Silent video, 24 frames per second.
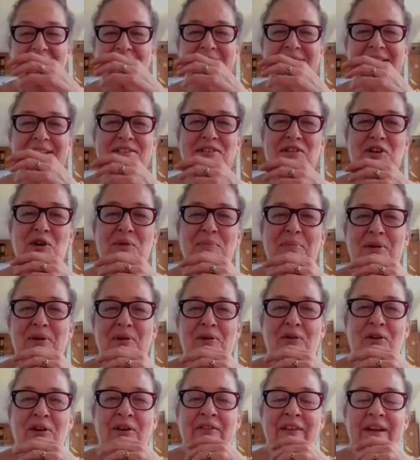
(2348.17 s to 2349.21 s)
I'm going to tell
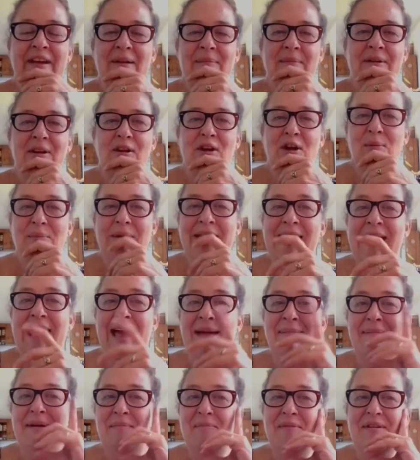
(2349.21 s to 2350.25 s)
Bonorong that. I'm going to go, we
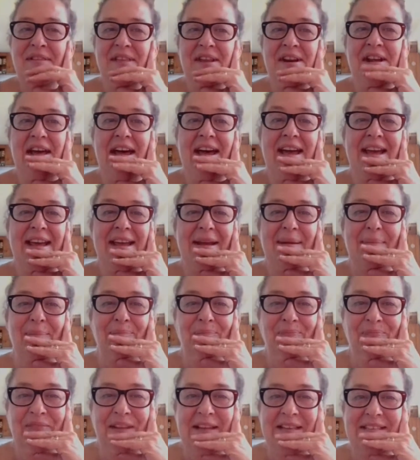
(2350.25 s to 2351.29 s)
came up with a
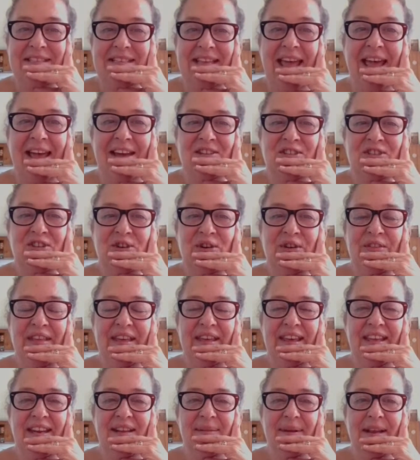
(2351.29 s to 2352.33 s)
name. It's Cashew.
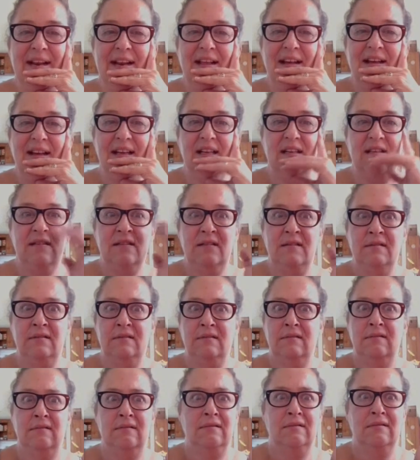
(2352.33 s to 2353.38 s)
They're going to be like,
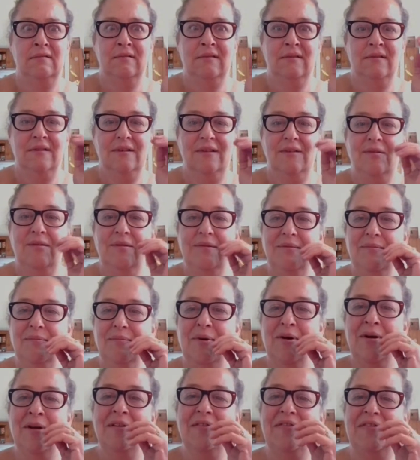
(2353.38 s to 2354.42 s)

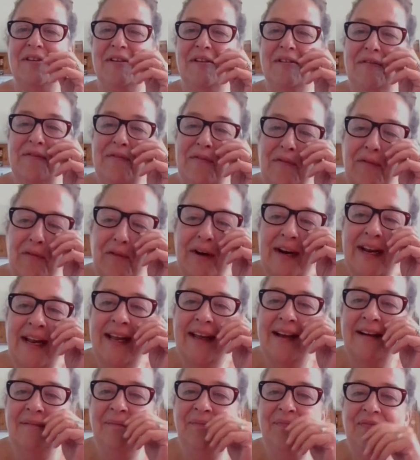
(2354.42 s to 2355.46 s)
what the
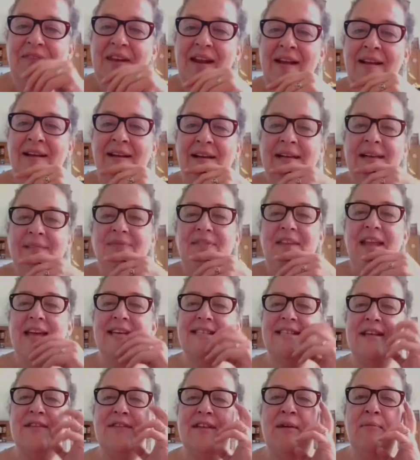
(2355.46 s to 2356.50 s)
frig?
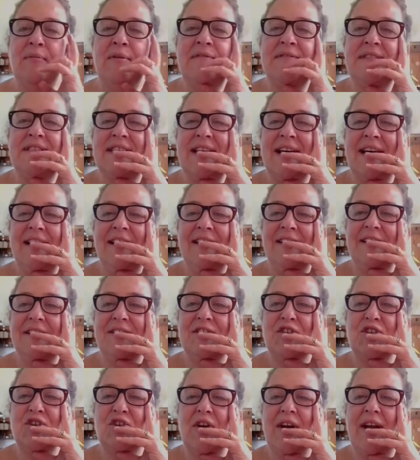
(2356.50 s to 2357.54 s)
Yes, I think we've started a
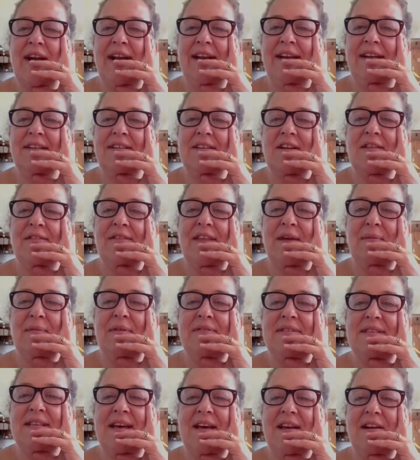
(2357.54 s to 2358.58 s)
trend. I think
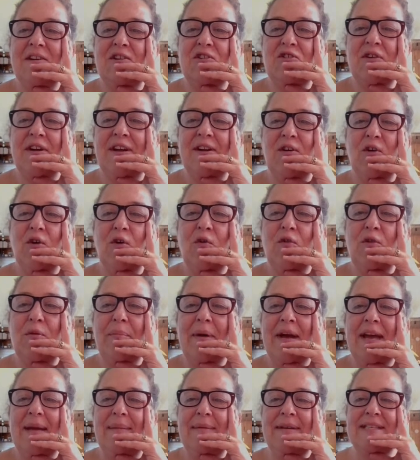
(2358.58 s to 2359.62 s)
we've started a trend. All the
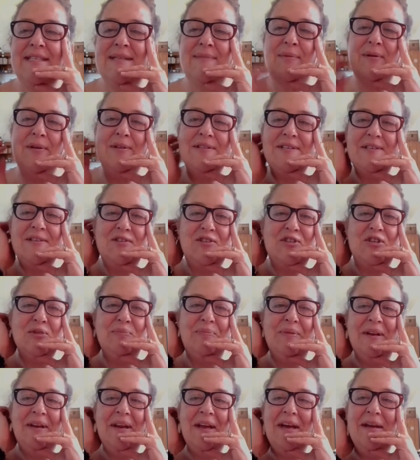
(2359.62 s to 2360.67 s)
babies sponsored should
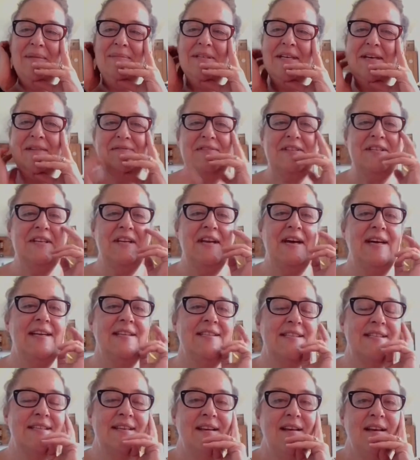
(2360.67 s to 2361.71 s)
be named after
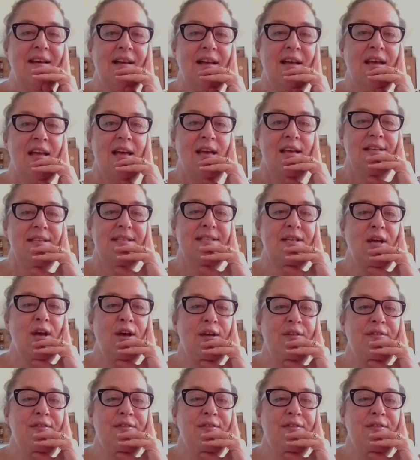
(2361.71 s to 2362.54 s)
nuts. So